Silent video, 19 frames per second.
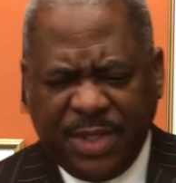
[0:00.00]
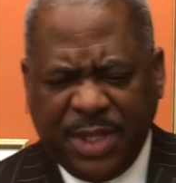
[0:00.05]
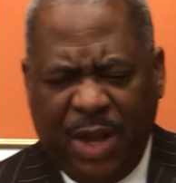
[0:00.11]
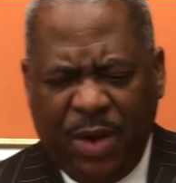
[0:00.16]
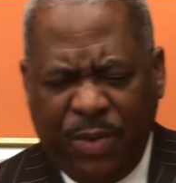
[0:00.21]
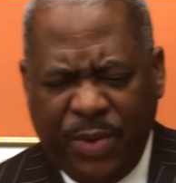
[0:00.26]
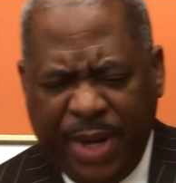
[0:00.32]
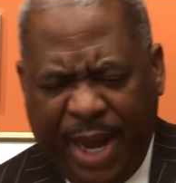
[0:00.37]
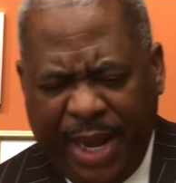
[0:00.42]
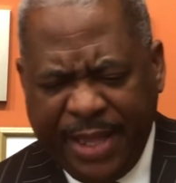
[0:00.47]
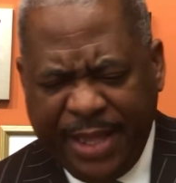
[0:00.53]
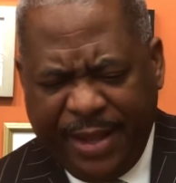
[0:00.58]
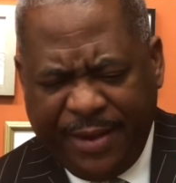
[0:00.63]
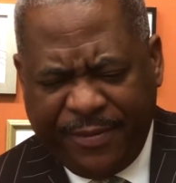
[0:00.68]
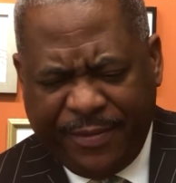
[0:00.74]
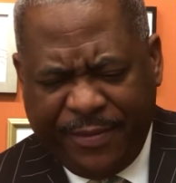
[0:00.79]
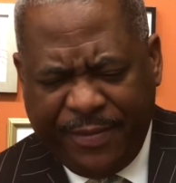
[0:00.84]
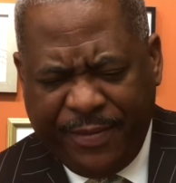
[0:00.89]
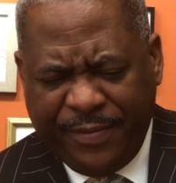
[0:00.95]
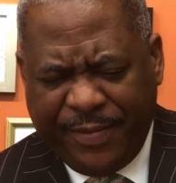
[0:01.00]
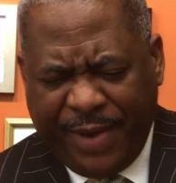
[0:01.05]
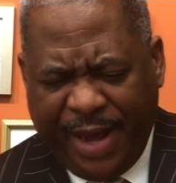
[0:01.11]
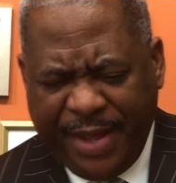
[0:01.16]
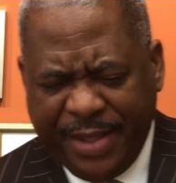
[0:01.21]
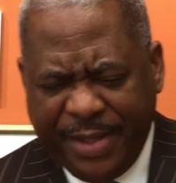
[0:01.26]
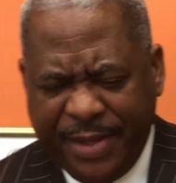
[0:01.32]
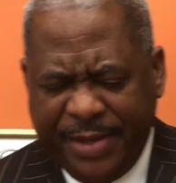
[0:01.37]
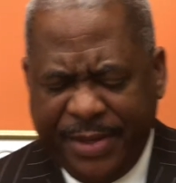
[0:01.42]
Oh God, our
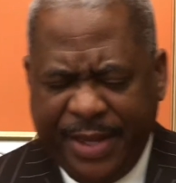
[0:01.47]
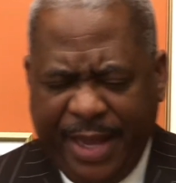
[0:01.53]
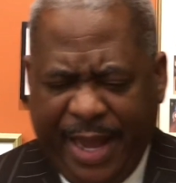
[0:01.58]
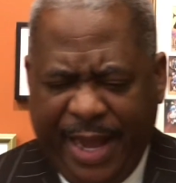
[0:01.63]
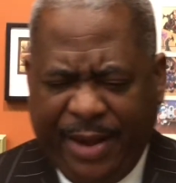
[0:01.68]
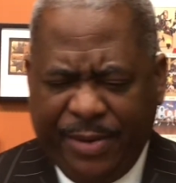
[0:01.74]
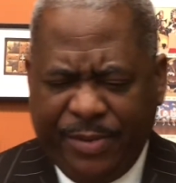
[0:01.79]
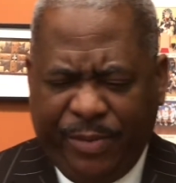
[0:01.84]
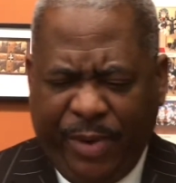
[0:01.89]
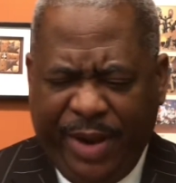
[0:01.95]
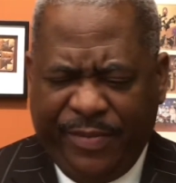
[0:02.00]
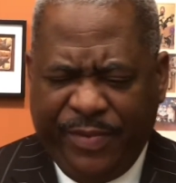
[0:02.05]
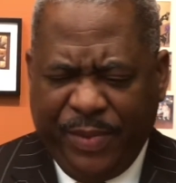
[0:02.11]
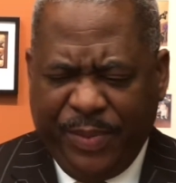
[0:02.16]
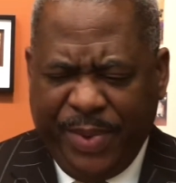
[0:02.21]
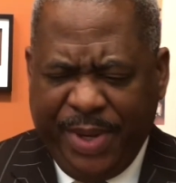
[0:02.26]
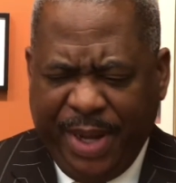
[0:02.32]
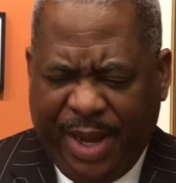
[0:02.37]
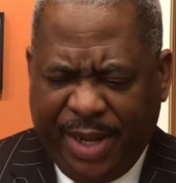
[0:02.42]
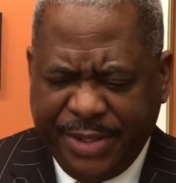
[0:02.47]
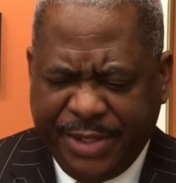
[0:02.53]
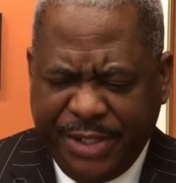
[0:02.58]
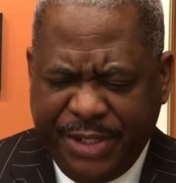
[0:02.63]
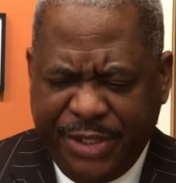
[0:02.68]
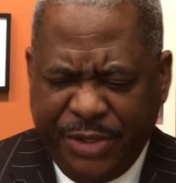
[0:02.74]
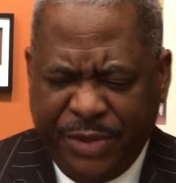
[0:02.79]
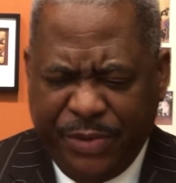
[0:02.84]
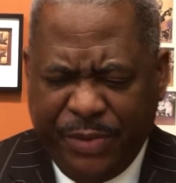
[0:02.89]
Father, how grateful we are
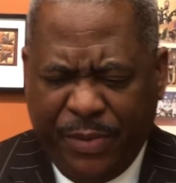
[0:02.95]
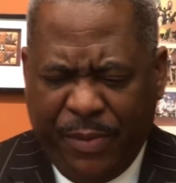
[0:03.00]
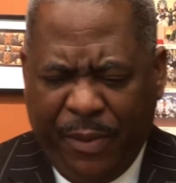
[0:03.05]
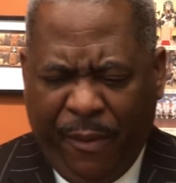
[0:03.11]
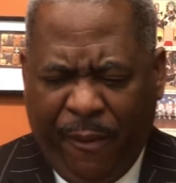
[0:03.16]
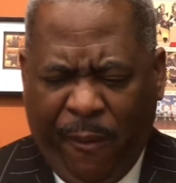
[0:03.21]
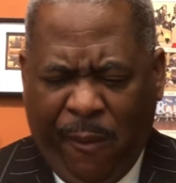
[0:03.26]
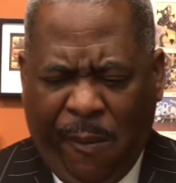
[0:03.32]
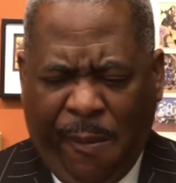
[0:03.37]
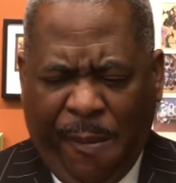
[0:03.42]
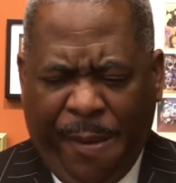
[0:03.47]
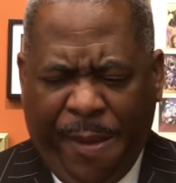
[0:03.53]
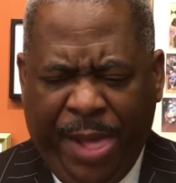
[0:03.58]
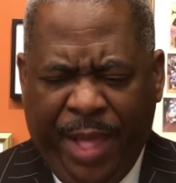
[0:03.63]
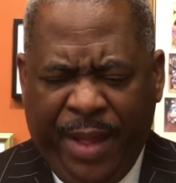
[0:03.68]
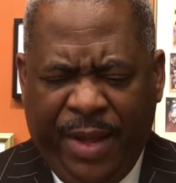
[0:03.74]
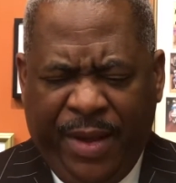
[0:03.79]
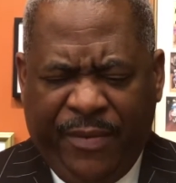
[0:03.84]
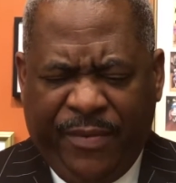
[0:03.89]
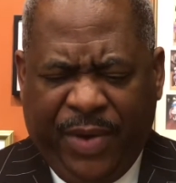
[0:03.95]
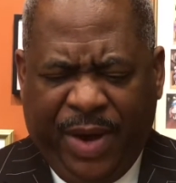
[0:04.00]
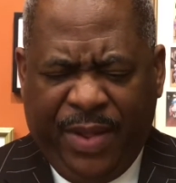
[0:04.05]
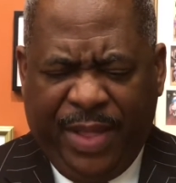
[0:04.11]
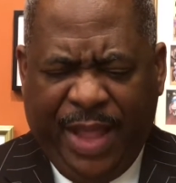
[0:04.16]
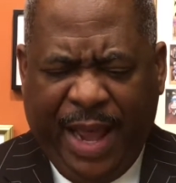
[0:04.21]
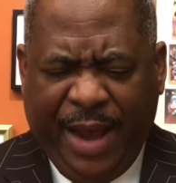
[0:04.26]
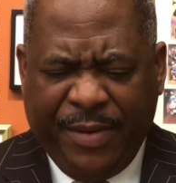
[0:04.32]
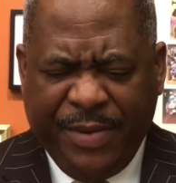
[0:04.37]
to you for
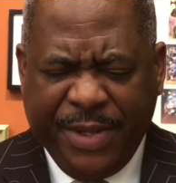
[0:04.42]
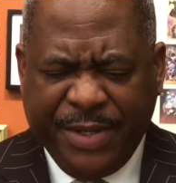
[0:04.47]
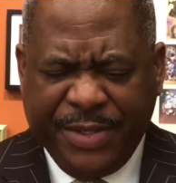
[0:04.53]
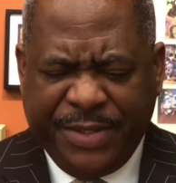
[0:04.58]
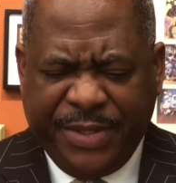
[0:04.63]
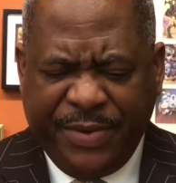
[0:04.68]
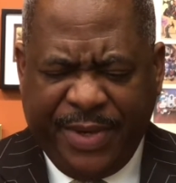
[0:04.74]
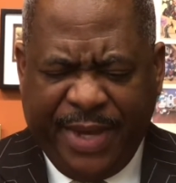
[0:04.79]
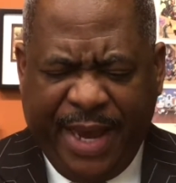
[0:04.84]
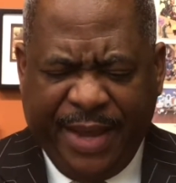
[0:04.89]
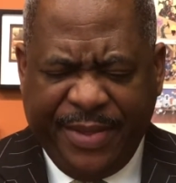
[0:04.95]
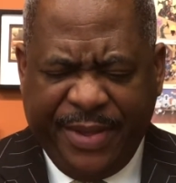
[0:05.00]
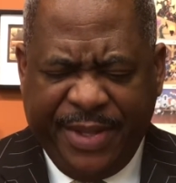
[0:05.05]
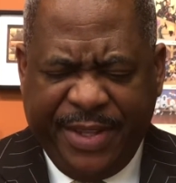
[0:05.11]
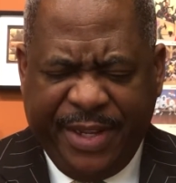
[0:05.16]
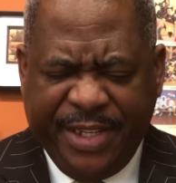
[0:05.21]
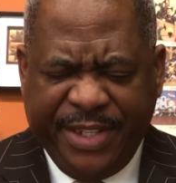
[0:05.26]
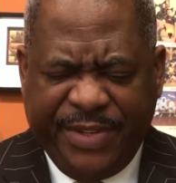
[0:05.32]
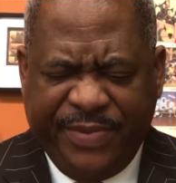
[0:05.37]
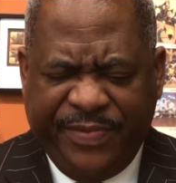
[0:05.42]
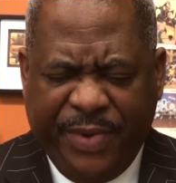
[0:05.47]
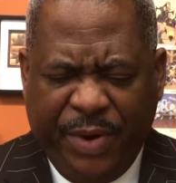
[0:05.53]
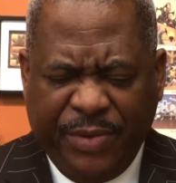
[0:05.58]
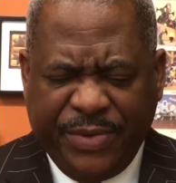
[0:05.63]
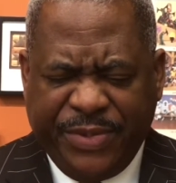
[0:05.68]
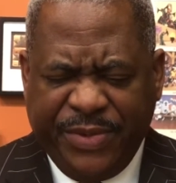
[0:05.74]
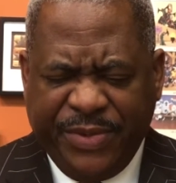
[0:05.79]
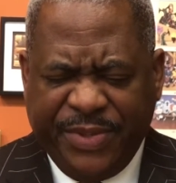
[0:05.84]
allowing us to gather in this
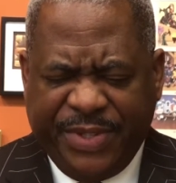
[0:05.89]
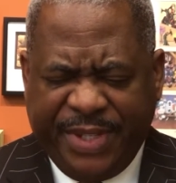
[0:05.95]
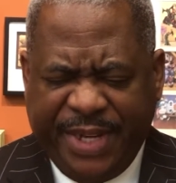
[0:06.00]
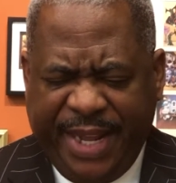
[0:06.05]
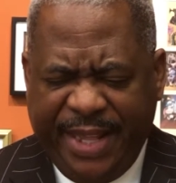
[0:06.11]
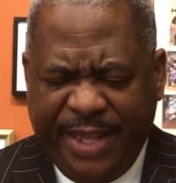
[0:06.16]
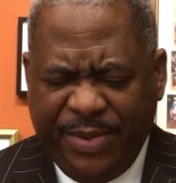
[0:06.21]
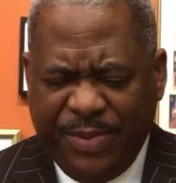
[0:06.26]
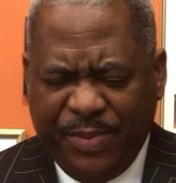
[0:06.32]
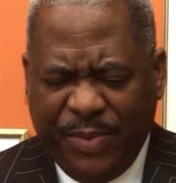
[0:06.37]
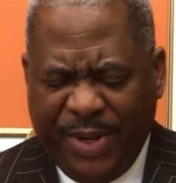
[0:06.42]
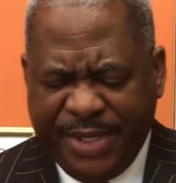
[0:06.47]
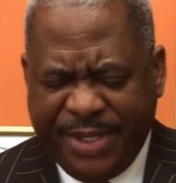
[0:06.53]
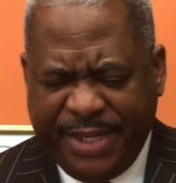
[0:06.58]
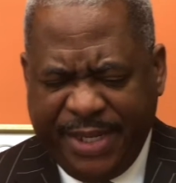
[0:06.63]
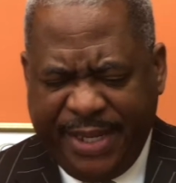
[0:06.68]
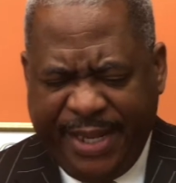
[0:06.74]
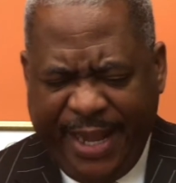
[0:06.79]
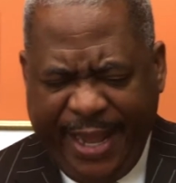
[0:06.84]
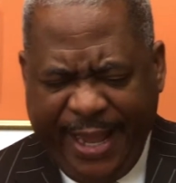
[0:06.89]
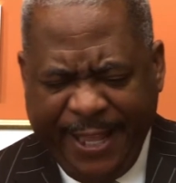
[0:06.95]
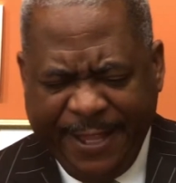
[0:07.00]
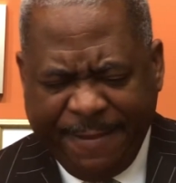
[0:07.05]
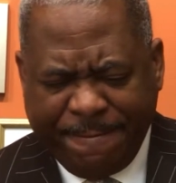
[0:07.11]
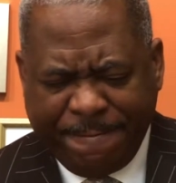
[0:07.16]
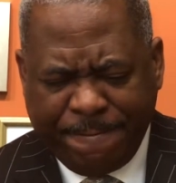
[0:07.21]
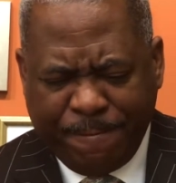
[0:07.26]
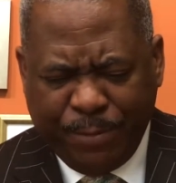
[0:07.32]
virtual setting once again.